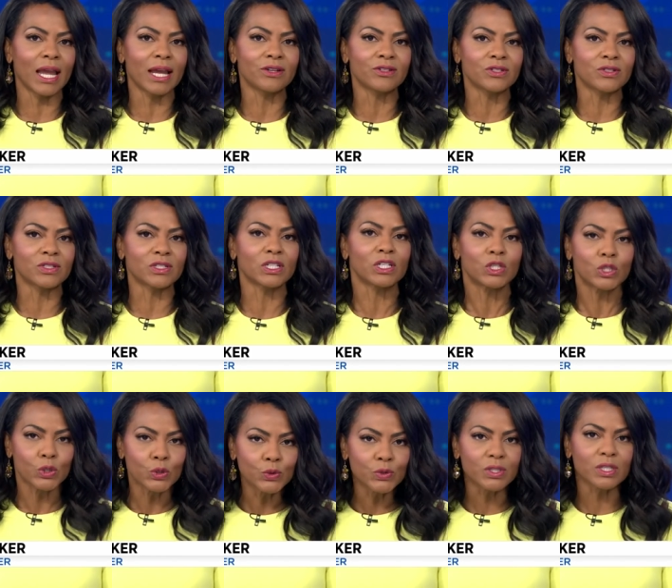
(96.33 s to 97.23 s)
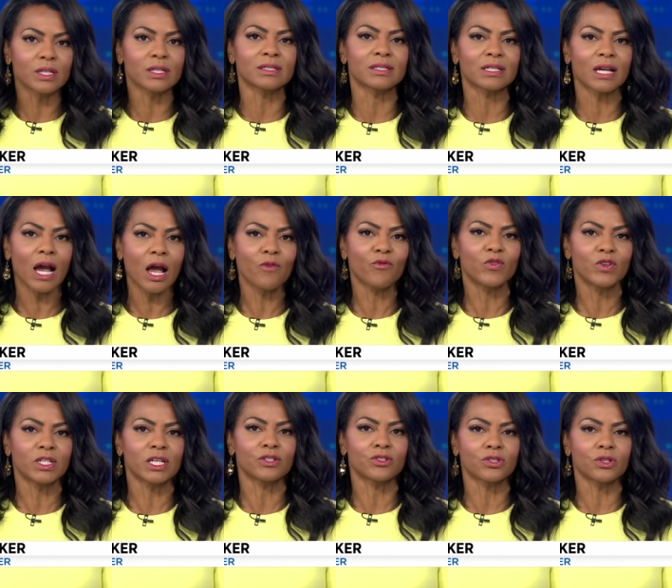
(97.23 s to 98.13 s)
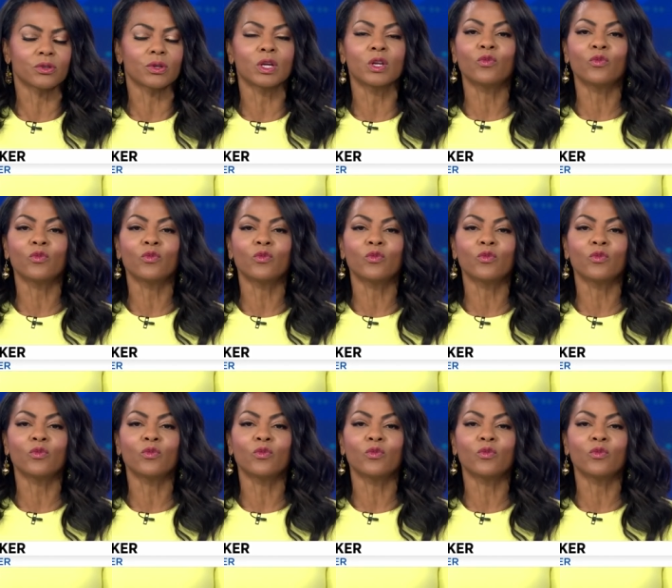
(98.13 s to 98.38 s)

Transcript: agency uses confidential